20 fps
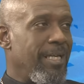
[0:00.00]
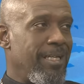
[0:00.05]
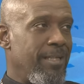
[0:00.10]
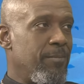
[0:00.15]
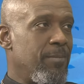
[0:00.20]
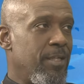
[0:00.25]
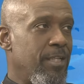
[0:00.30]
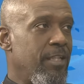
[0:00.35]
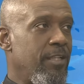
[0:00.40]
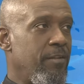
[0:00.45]

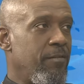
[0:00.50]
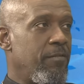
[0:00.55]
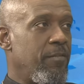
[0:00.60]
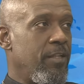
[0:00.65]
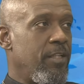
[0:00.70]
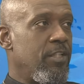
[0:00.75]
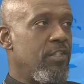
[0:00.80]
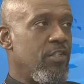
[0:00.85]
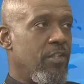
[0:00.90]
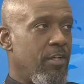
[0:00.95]
anybody in the
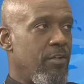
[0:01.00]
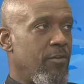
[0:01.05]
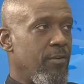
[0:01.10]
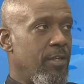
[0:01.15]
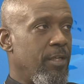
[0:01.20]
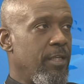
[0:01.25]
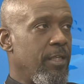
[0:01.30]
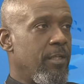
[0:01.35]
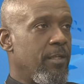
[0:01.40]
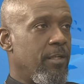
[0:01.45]
faith
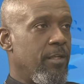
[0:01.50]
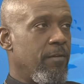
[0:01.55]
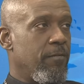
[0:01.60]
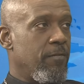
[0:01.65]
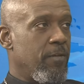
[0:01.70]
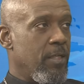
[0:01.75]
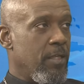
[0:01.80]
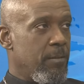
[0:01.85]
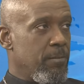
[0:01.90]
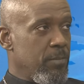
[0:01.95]
generally could
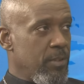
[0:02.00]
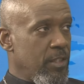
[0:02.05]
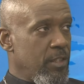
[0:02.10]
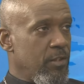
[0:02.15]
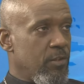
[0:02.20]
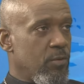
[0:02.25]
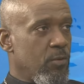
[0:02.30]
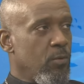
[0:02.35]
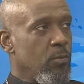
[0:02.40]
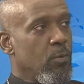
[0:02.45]
have come to
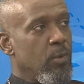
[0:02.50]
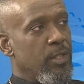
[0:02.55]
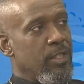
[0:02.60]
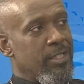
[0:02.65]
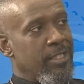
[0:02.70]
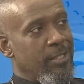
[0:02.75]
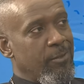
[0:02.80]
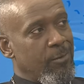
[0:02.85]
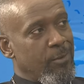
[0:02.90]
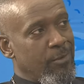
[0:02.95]
the school
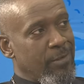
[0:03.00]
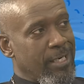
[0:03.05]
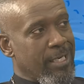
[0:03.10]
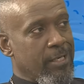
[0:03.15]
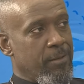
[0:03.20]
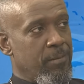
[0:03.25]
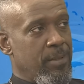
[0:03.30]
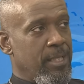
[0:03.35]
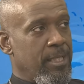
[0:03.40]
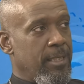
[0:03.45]
once they were
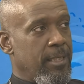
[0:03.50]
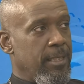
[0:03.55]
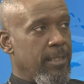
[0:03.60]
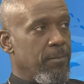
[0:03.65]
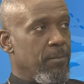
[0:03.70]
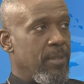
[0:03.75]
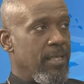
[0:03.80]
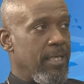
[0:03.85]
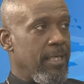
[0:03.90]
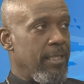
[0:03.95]

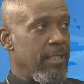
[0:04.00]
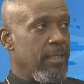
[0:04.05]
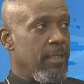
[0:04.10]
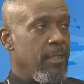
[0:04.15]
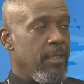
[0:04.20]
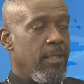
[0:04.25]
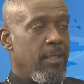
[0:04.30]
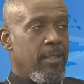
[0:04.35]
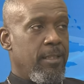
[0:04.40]
recommended by